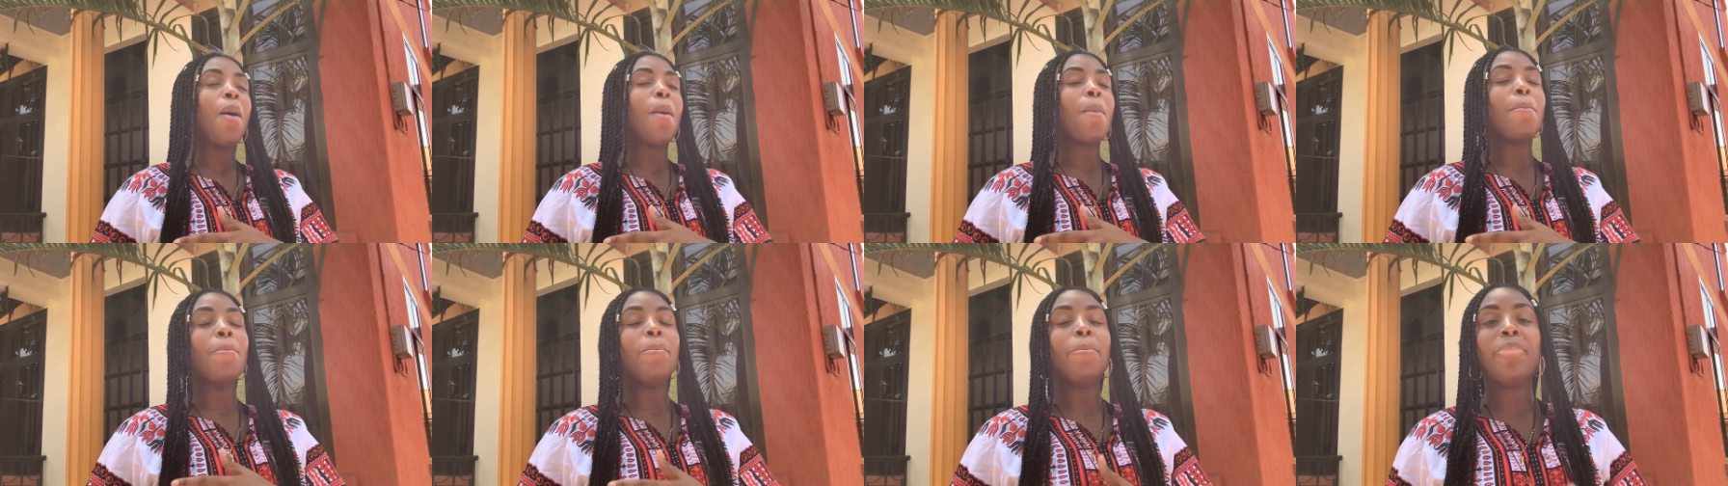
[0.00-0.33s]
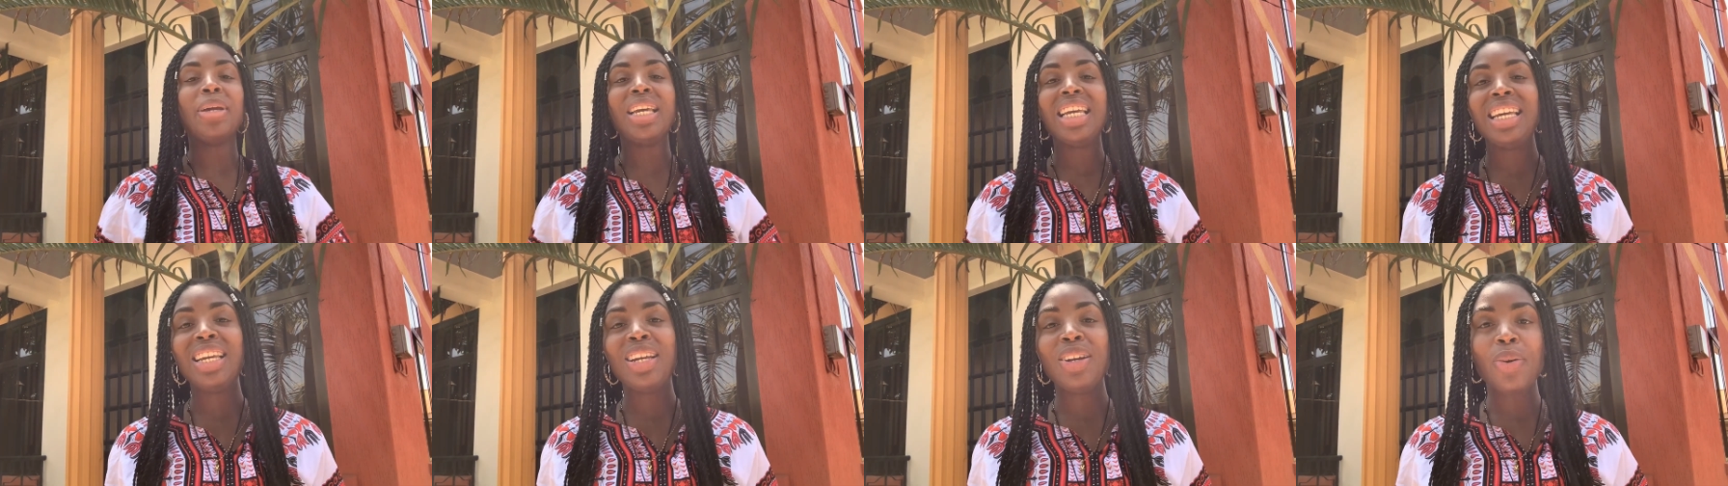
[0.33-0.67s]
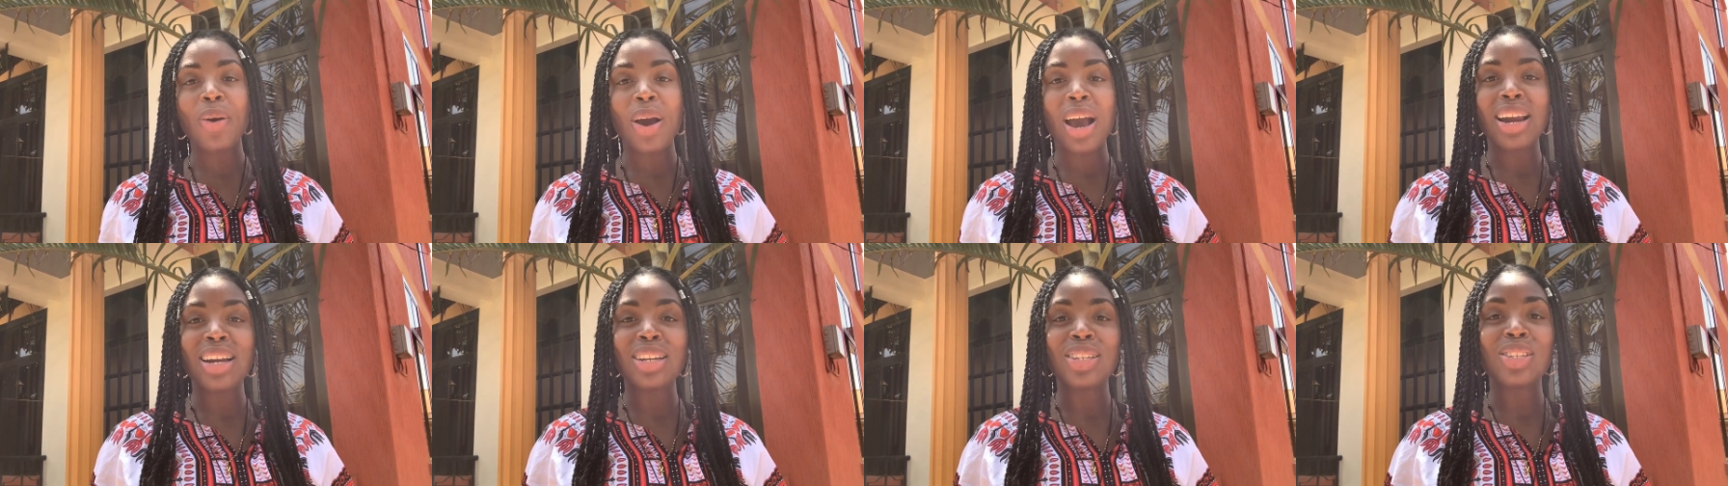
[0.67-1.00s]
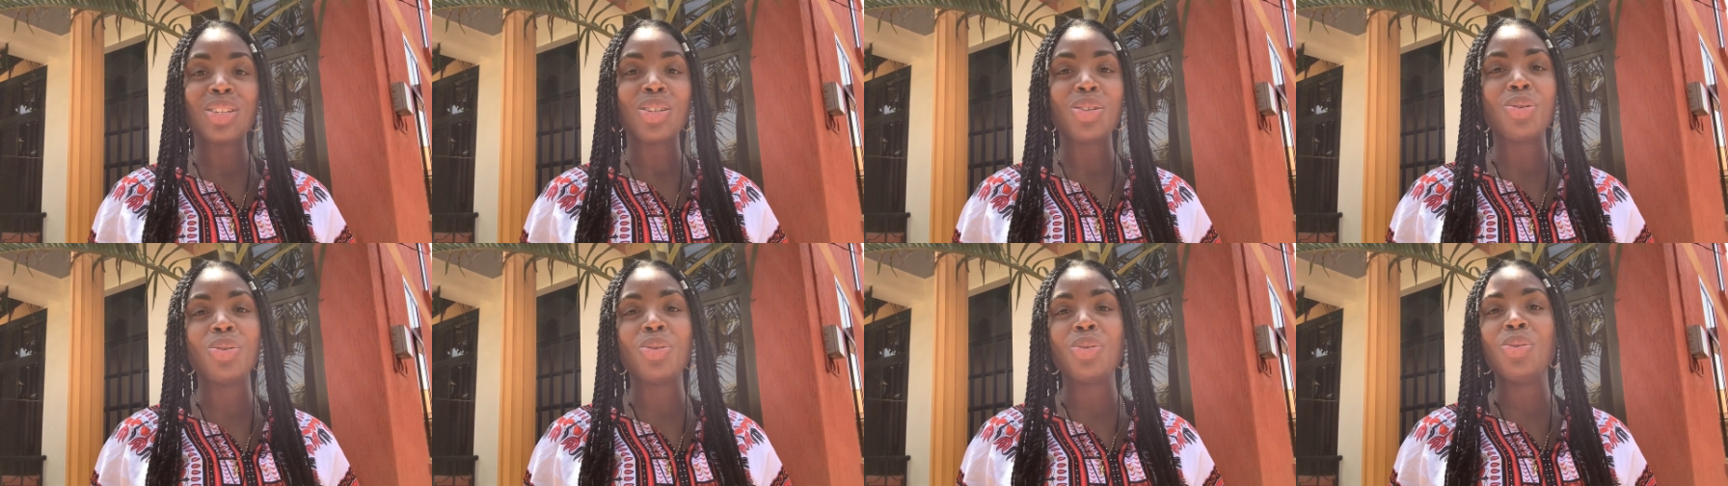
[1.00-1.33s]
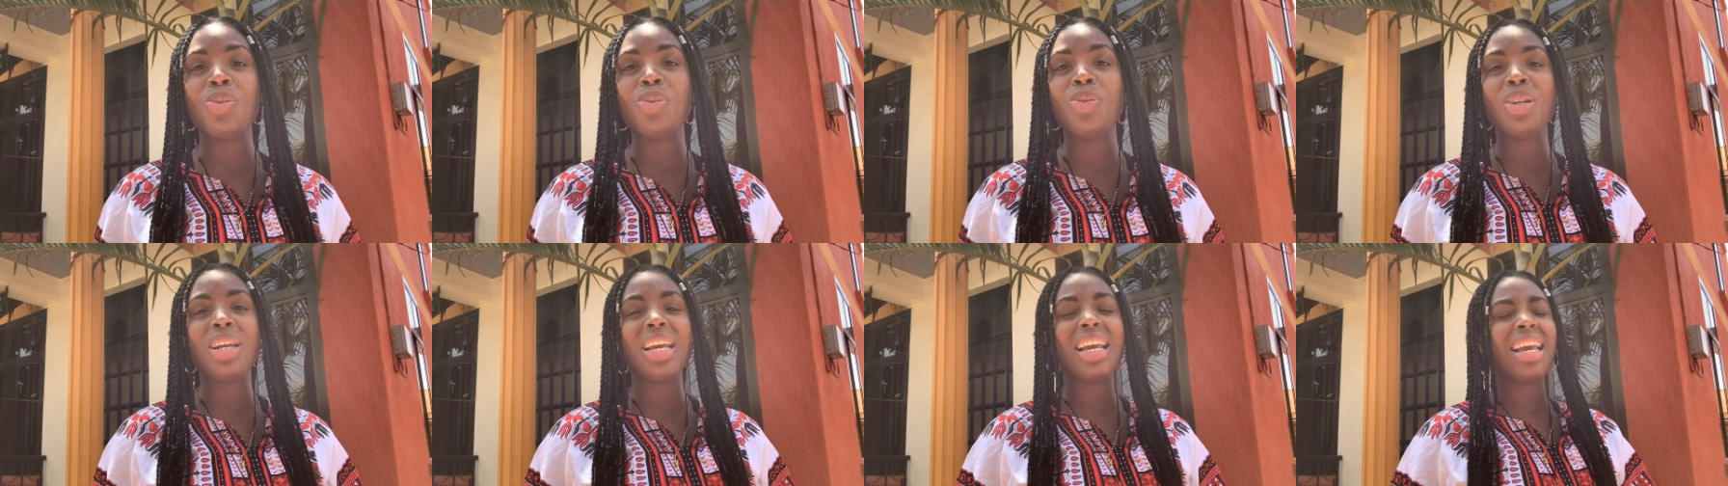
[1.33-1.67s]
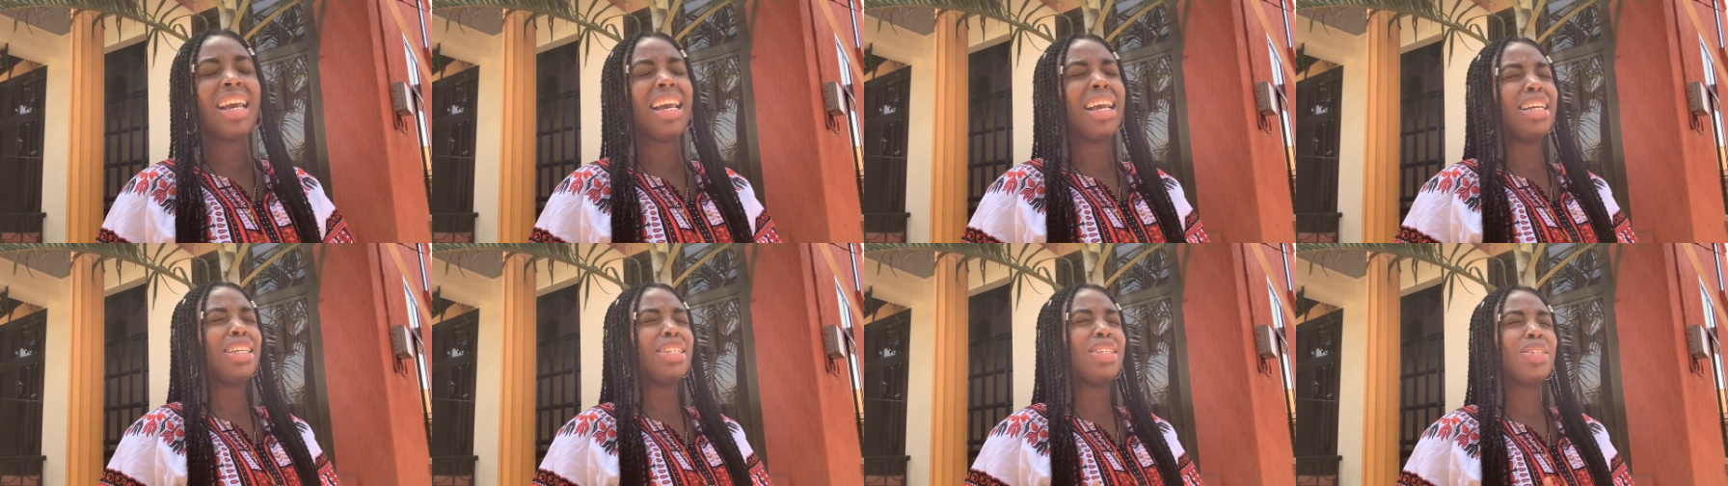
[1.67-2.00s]
be gratitude,
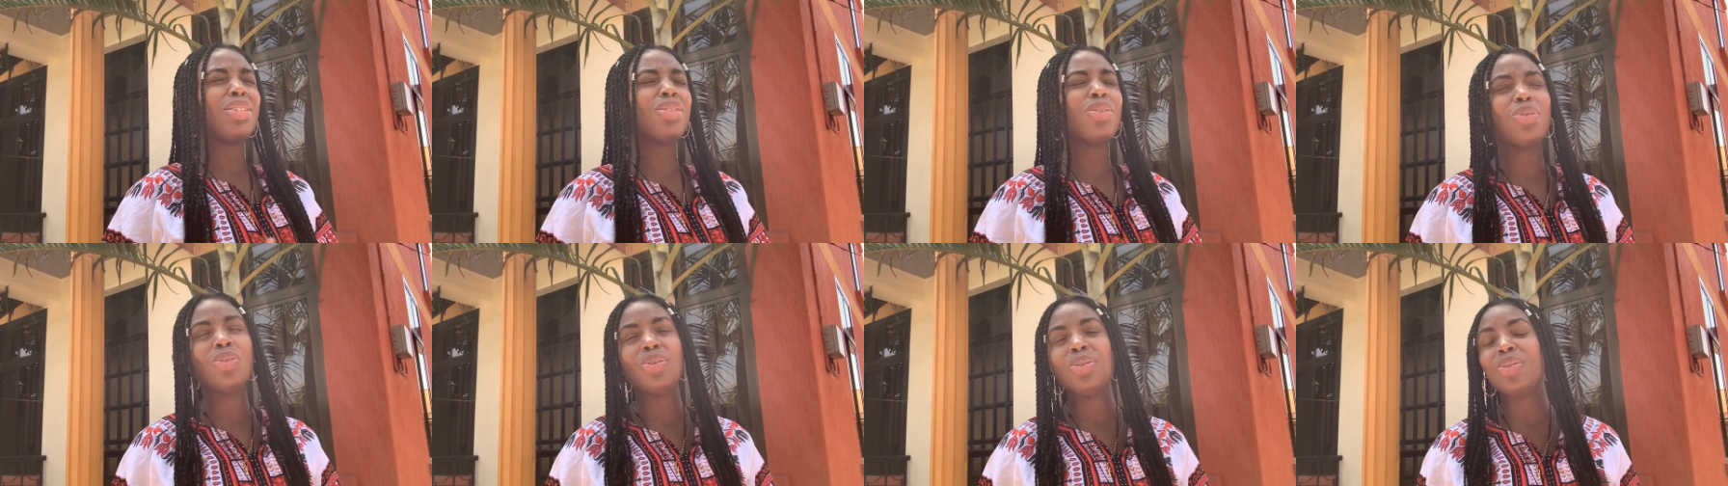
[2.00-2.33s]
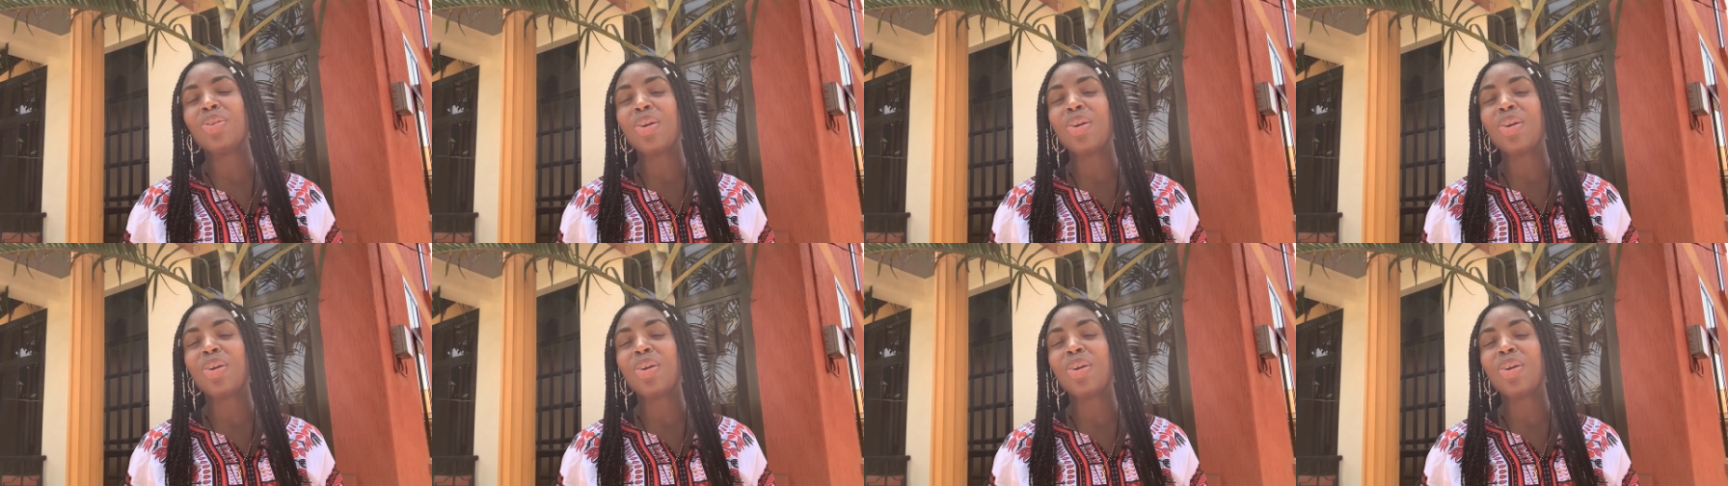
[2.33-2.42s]
exude